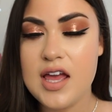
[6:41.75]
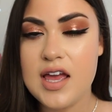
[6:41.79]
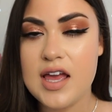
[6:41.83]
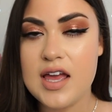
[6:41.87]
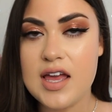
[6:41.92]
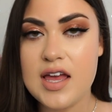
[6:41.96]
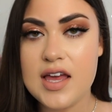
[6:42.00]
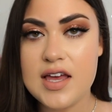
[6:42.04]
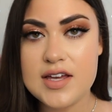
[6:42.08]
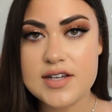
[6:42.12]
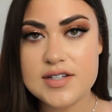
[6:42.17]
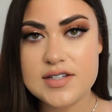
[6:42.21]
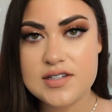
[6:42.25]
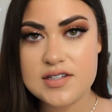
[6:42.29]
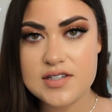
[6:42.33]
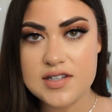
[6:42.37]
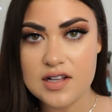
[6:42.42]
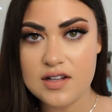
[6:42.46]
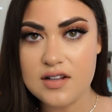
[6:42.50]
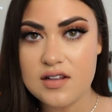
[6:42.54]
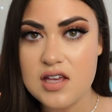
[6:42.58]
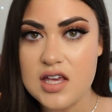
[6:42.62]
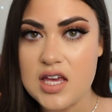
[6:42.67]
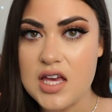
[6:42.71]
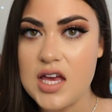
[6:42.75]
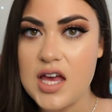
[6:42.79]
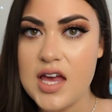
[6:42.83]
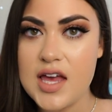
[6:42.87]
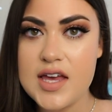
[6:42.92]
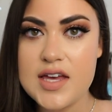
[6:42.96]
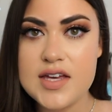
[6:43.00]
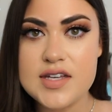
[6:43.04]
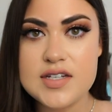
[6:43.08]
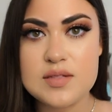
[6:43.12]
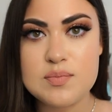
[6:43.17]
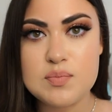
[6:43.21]
It is silky,
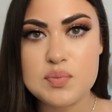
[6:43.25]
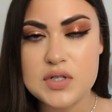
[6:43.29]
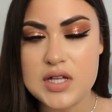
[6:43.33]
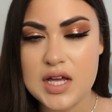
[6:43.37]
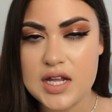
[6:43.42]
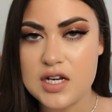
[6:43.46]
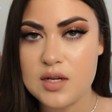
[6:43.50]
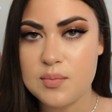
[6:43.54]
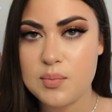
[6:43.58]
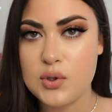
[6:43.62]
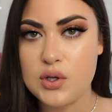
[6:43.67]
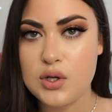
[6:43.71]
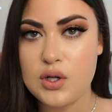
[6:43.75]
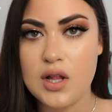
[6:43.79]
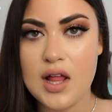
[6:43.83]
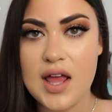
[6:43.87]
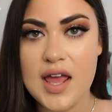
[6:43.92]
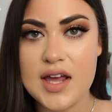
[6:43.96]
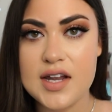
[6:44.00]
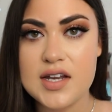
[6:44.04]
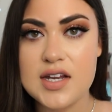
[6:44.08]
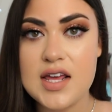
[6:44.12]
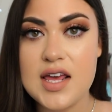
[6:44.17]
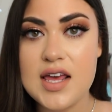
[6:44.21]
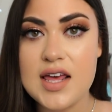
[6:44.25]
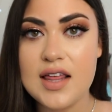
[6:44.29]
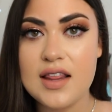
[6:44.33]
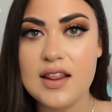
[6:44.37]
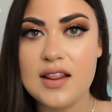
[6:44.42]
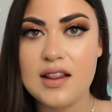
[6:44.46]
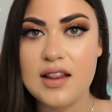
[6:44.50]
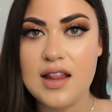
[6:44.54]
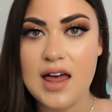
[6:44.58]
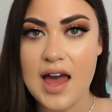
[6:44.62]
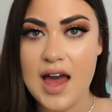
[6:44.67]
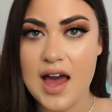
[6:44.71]
it is blendable, and it
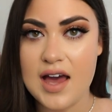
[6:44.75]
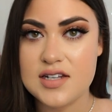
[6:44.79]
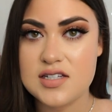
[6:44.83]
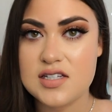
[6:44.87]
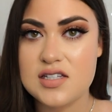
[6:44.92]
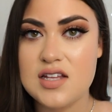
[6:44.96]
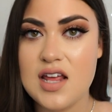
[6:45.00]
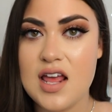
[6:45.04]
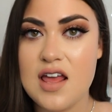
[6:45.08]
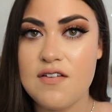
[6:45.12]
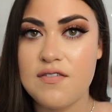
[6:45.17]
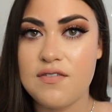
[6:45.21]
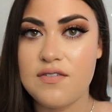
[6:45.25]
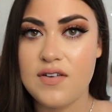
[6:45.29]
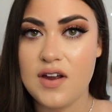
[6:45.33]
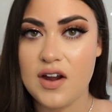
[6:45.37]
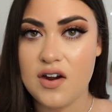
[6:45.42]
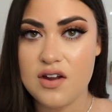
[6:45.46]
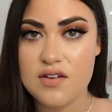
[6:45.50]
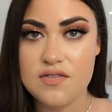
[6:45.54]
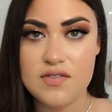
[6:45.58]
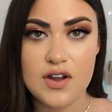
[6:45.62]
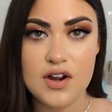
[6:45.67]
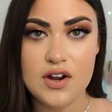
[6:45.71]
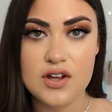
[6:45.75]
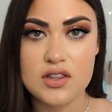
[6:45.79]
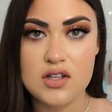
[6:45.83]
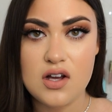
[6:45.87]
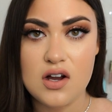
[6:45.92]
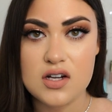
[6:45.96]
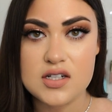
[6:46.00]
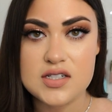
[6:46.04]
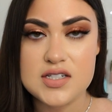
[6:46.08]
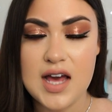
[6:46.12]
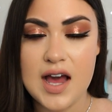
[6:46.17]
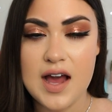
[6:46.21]
lasts a very, very
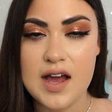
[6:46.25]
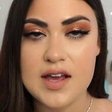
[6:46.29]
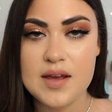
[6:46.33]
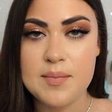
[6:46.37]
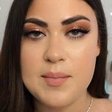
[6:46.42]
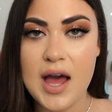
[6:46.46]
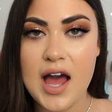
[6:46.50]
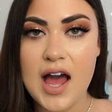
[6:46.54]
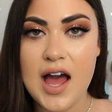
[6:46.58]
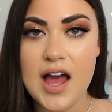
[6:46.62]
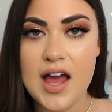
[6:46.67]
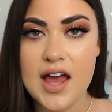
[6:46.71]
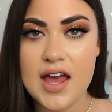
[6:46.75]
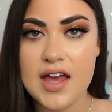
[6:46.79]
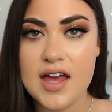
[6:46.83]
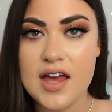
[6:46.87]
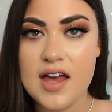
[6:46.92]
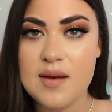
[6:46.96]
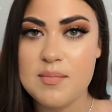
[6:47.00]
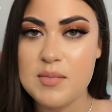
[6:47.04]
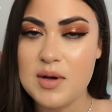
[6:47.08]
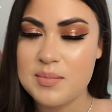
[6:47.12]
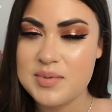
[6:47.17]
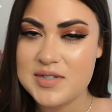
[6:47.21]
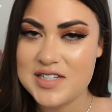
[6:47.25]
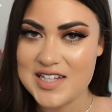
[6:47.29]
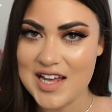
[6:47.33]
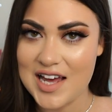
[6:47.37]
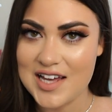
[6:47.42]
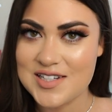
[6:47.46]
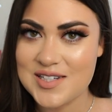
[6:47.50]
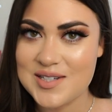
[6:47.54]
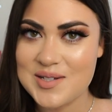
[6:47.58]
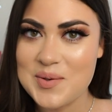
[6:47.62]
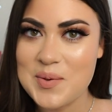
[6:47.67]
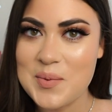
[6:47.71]
long time. I am
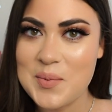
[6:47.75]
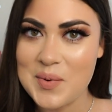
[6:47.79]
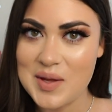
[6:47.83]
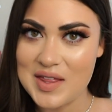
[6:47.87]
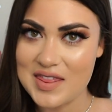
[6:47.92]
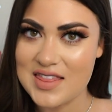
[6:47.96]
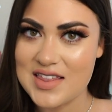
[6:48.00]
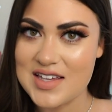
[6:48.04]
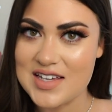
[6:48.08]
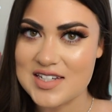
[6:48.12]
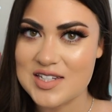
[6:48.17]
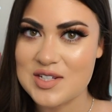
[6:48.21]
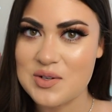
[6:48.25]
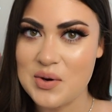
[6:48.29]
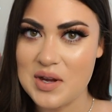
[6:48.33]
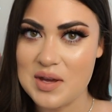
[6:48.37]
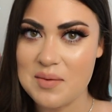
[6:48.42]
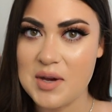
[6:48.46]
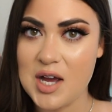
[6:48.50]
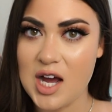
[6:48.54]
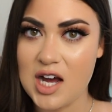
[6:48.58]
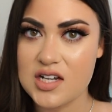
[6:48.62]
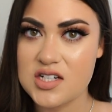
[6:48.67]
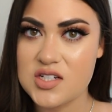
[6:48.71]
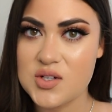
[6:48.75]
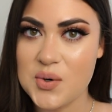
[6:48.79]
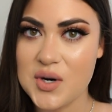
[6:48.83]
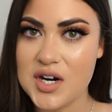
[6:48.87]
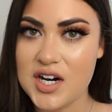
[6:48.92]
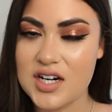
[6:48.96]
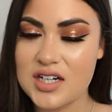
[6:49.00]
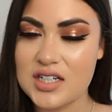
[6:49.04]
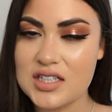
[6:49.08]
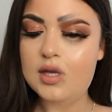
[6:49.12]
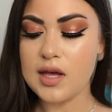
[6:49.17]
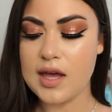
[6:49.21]
obsessed with this cream
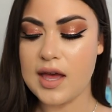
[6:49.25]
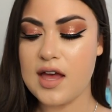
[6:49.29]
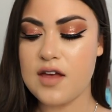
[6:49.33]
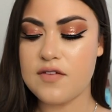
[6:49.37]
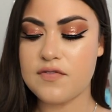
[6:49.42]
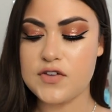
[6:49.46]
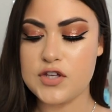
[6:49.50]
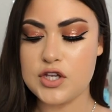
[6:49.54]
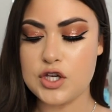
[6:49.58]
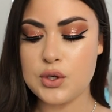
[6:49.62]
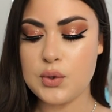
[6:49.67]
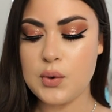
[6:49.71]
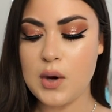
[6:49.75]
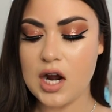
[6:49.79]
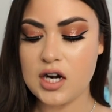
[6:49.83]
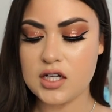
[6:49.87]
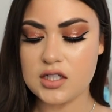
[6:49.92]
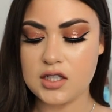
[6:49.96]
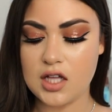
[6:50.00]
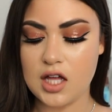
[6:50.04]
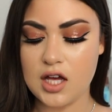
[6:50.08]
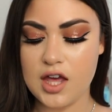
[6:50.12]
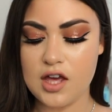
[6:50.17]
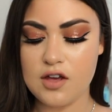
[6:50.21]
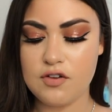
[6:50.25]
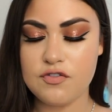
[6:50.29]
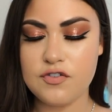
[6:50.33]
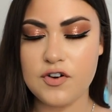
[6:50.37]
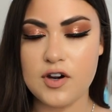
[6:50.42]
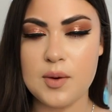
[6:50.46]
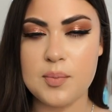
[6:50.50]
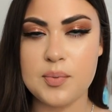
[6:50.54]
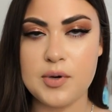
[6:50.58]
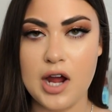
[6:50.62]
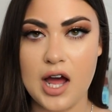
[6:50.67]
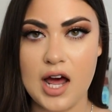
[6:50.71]
contour. If you are looking
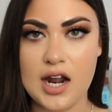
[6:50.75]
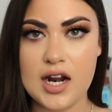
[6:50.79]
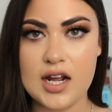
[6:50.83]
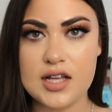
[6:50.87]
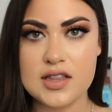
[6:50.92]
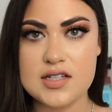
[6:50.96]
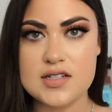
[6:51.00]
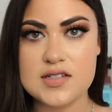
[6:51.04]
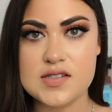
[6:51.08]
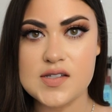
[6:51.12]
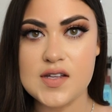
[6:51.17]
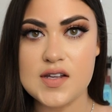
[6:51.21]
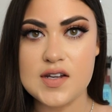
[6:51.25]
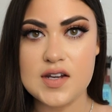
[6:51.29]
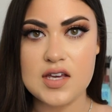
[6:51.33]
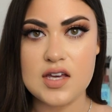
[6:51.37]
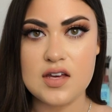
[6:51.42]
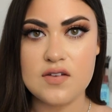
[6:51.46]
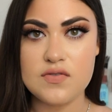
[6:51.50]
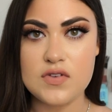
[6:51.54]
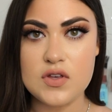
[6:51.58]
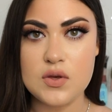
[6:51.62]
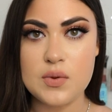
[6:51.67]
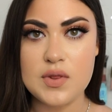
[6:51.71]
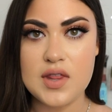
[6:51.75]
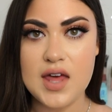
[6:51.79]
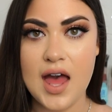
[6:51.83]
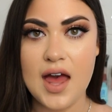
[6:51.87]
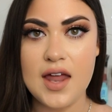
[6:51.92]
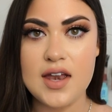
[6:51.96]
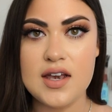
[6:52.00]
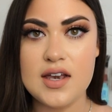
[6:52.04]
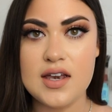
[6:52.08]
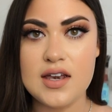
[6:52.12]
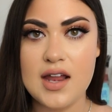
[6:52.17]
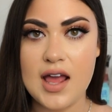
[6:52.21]
for a product that's going to give you
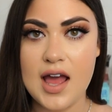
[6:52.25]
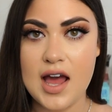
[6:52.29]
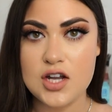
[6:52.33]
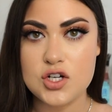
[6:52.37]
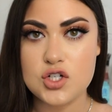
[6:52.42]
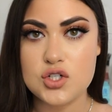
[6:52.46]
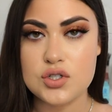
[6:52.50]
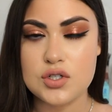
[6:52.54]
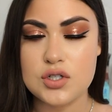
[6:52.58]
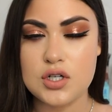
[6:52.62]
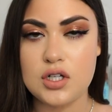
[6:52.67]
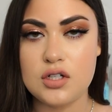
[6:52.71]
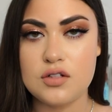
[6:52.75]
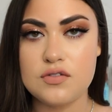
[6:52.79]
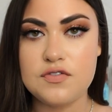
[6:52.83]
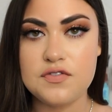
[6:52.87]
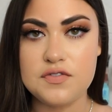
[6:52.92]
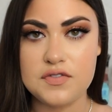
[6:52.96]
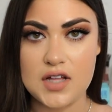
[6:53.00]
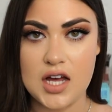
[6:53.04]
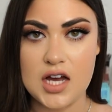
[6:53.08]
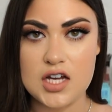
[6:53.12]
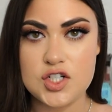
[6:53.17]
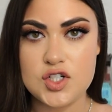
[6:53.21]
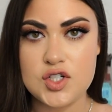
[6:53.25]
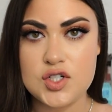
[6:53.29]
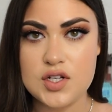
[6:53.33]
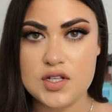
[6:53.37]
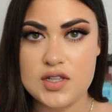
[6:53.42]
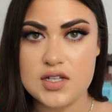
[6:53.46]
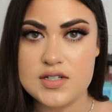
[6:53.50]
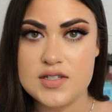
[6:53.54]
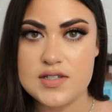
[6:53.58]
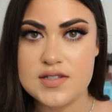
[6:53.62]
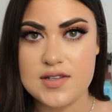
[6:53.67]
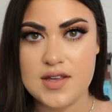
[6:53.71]
that natural flush to
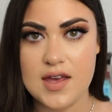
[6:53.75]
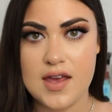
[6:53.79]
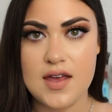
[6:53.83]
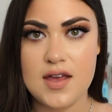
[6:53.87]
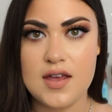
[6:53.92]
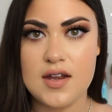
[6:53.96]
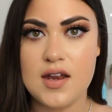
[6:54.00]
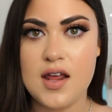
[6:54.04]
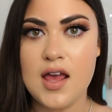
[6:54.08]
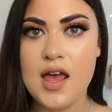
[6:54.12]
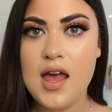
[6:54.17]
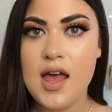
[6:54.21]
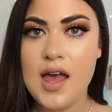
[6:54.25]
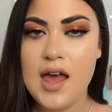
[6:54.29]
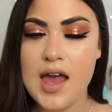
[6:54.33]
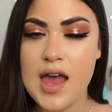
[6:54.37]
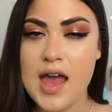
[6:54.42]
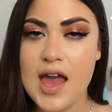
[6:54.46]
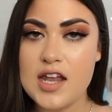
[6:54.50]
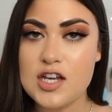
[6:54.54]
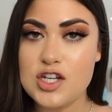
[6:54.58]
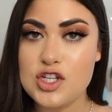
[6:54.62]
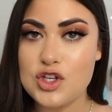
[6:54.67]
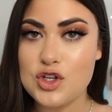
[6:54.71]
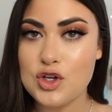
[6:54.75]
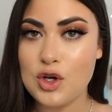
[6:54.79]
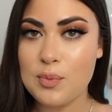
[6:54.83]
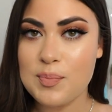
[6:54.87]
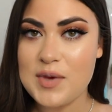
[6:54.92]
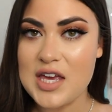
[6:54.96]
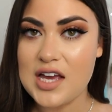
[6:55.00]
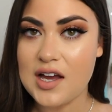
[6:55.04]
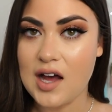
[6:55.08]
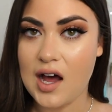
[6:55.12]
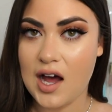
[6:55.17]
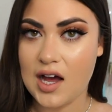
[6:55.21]
the skin and you'll
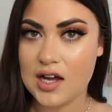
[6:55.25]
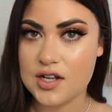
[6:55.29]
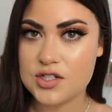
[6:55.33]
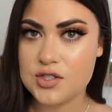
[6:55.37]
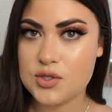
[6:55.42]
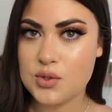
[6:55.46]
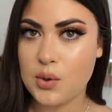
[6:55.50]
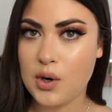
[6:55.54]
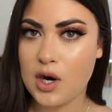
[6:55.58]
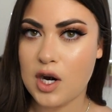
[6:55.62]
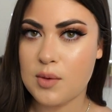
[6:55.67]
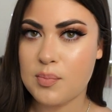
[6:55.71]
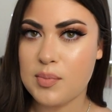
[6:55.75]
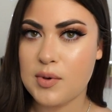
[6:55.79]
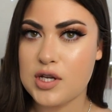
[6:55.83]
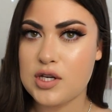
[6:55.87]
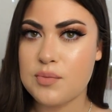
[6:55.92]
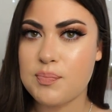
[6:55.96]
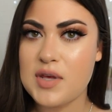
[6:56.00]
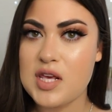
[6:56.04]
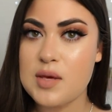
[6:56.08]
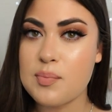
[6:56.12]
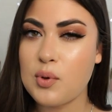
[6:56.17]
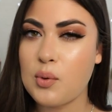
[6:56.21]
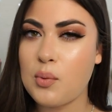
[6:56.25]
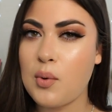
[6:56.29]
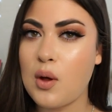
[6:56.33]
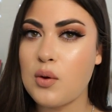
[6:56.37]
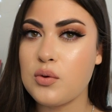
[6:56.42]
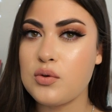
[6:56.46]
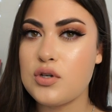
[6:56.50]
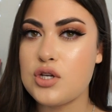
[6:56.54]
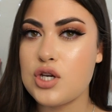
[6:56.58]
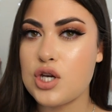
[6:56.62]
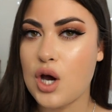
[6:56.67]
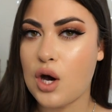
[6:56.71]
be contoured but people
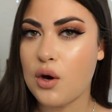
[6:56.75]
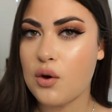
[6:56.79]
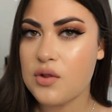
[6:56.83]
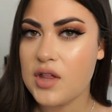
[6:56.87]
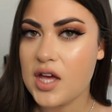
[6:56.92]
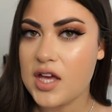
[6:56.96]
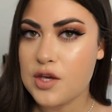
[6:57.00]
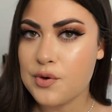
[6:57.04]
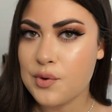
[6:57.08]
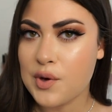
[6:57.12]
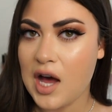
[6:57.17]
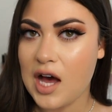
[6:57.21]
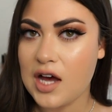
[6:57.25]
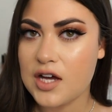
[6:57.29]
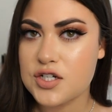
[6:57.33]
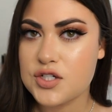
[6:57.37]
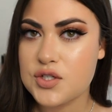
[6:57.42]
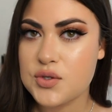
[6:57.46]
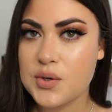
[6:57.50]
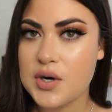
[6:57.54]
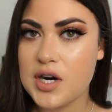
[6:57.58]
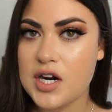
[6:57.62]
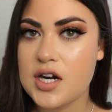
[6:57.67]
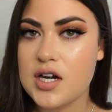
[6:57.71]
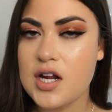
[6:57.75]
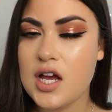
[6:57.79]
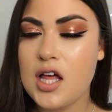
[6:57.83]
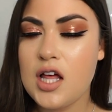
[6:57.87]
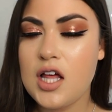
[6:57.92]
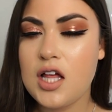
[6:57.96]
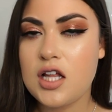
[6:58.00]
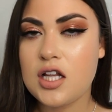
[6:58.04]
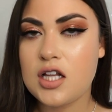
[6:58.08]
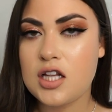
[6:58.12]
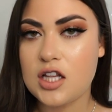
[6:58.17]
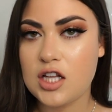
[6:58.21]
won't know that you contoured,
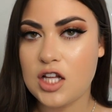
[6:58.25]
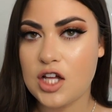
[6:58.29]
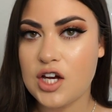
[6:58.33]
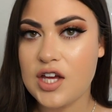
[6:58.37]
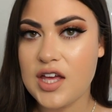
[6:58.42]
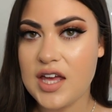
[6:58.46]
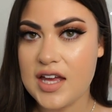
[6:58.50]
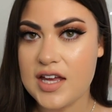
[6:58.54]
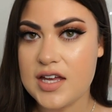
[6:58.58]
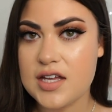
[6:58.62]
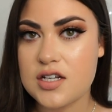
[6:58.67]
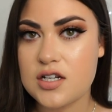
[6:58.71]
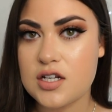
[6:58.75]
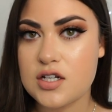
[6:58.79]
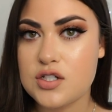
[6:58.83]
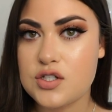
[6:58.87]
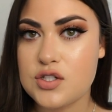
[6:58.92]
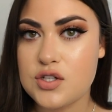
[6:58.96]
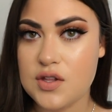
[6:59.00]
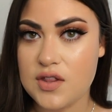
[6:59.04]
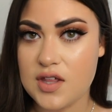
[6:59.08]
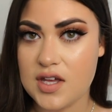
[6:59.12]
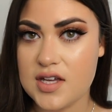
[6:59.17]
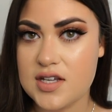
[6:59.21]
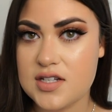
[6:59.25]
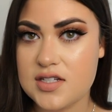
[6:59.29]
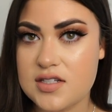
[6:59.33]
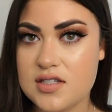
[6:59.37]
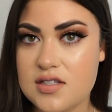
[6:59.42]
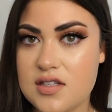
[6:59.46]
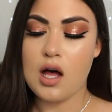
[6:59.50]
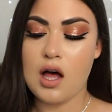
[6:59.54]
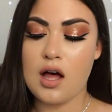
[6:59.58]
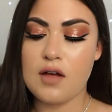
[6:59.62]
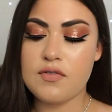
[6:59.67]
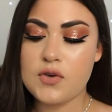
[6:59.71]
look into this.
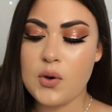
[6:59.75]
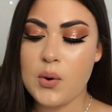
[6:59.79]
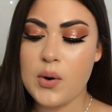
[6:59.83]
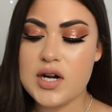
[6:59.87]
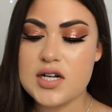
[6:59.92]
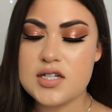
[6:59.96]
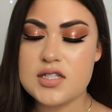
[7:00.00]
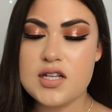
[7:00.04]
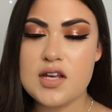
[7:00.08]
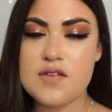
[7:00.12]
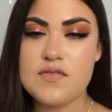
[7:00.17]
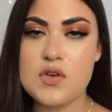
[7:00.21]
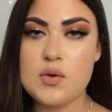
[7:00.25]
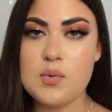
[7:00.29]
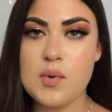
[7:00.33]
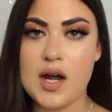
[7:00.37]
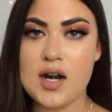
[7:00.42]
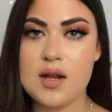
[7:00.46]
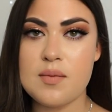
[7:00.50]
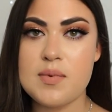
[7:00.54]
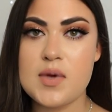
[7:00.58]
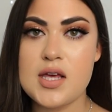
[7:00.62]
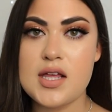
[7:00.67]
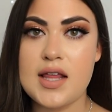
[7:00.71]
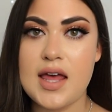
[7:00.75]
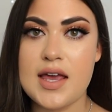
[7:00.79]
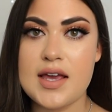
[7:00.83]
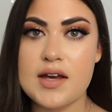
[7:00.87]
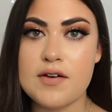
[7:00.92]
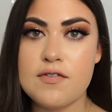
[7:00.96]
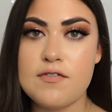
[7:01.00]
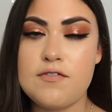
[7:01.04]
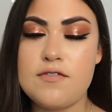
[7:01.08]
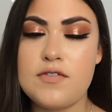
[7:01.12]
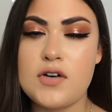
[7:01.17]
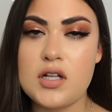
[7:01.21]
Of course, if you want to be like
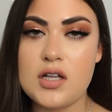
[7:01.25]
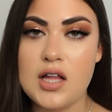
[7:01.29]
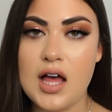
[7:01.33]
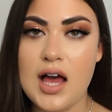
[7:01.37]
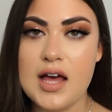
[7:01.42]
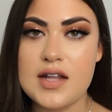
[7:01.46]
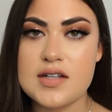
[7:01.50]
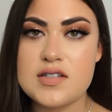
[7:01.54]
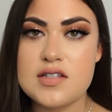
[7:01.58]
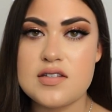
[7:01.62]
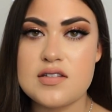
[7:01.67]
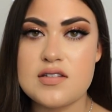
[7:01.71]
full-on